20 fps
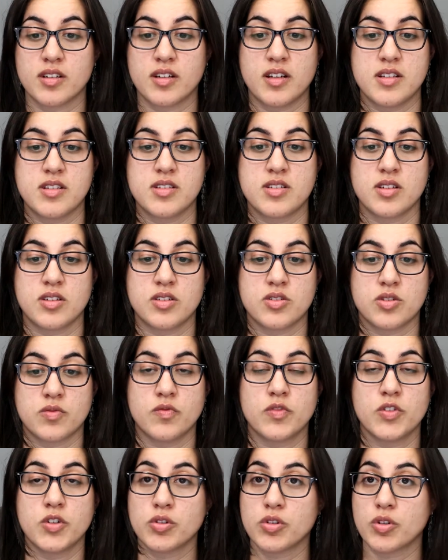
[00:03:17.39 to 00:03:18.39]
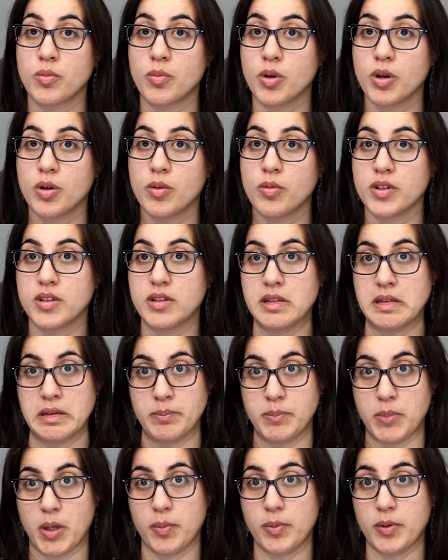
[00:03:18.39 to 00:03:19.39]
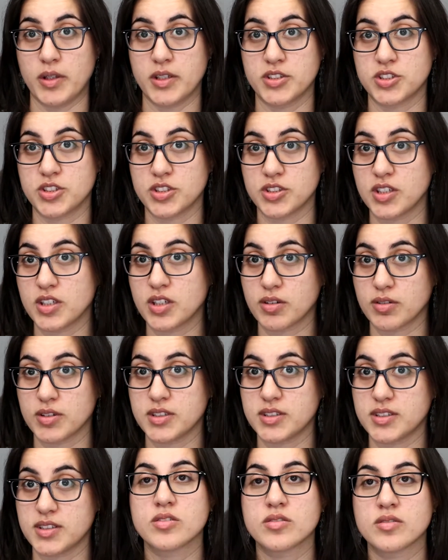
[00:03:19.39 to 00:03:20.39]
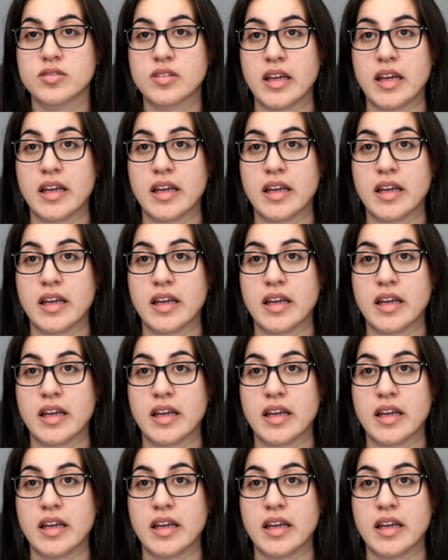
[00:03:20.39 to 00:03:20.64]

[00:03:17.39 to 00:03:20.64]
It's vulnerable with population decreasing.